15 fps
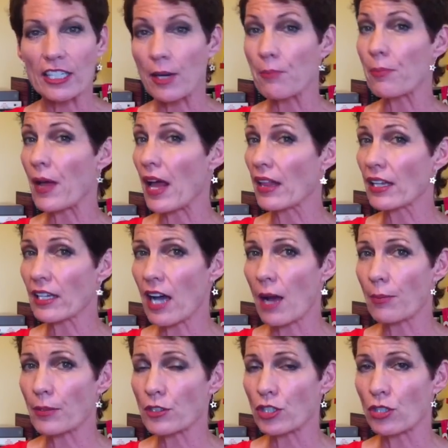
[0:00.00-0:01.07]
on a compelling
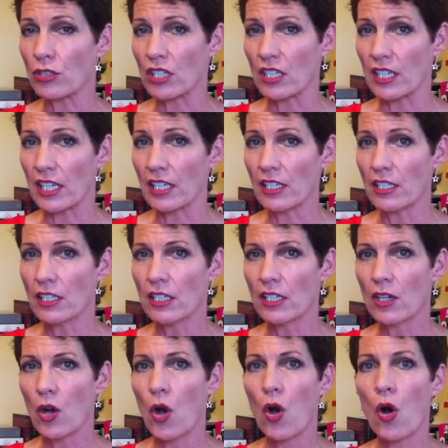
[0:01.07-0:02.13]
opportunity
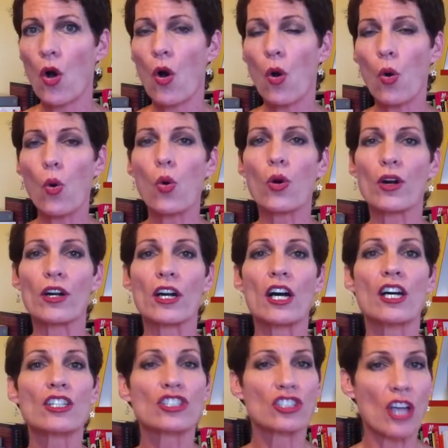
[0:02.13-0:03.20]

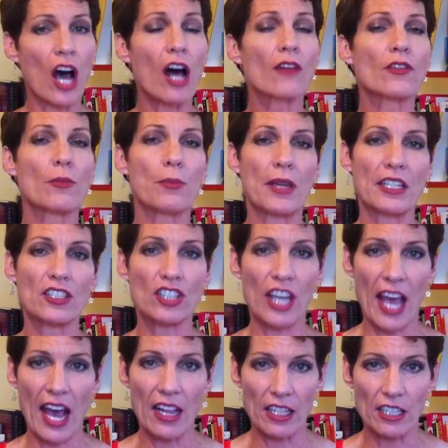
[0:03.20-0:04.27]
or solve a big
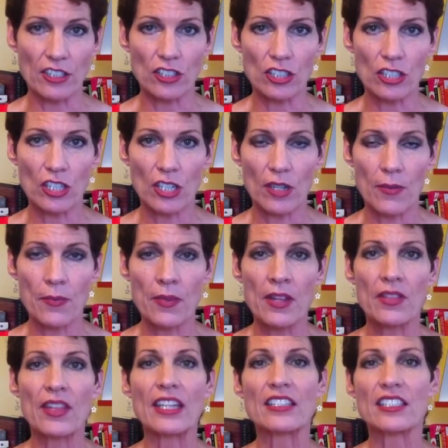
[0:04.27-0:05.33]
challenge
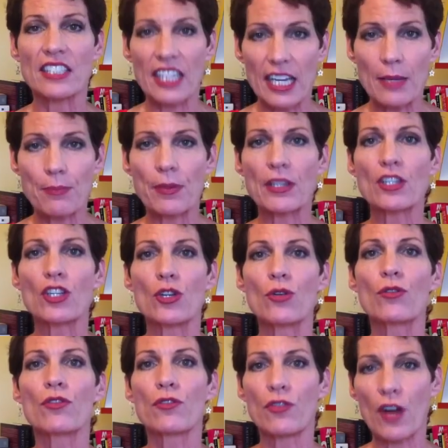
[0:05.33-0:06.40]
that's keeping
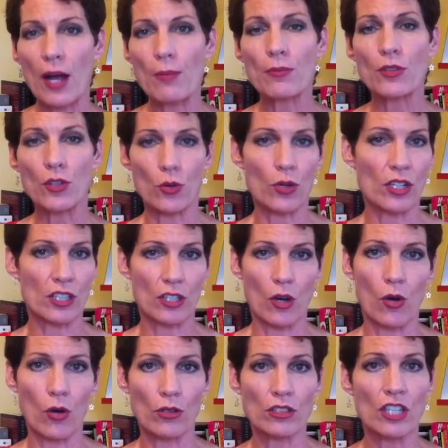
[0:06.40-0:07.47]
you from your
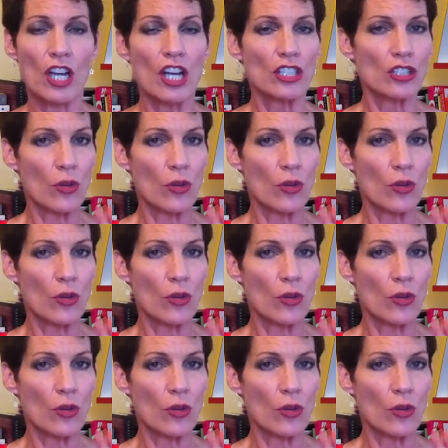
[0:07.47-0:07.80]
goals.